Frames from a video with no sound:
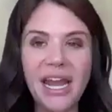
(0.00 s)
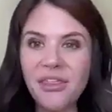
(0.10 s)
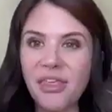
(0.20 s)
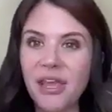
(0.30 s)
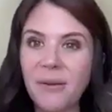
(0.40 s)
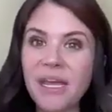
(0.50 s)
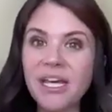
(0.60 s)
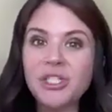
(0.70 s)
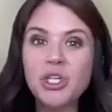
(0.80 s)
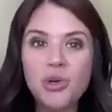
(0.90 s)
anything,
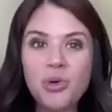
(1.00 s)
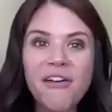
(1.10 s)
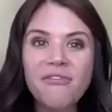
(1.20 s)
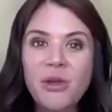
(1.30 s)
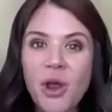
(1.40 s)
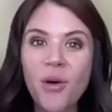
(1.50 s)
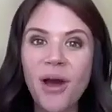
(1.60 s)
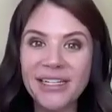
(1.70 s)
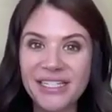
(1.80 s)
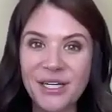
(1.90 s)
because you have no
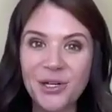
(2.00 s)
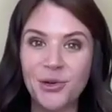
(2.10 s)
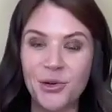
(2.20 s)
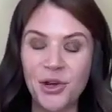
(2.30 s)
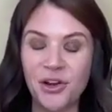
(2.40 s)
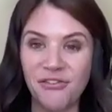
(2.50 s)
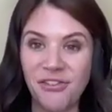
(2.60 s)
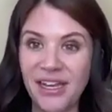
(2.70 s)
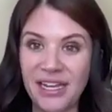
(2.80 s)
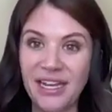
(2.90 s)
idea who you're
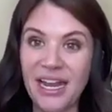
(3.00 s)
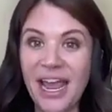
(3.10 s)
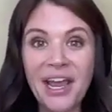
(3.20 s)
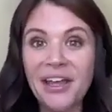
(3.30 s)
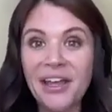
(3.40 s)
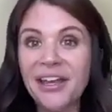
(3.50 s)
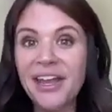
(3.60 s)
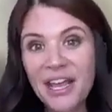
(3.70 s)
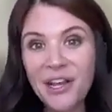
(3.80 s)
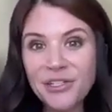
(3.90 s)
offending. And
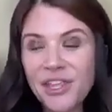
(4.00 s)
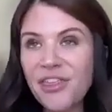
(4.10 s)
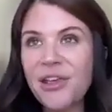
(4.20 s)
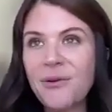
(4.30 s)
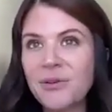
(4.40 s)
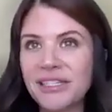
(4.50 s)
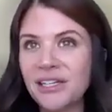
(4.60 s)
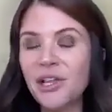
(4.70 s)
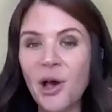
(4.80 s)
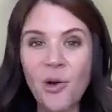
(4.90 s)
here's the thing with
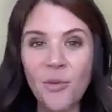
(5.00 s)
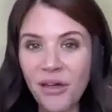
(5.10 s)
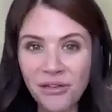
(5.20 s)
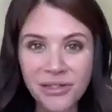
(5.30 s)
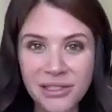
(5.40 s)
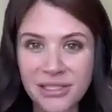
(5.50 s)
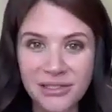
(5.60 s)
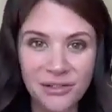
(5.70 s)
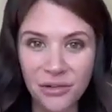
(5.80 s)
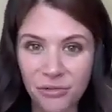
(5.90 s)
Zillow, whether it's
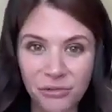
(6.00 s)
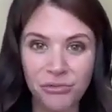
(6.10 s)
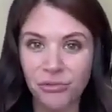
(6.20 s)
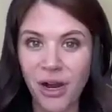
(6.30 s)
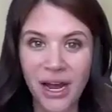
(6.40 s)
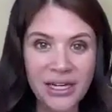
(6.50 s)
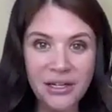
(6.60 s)
right,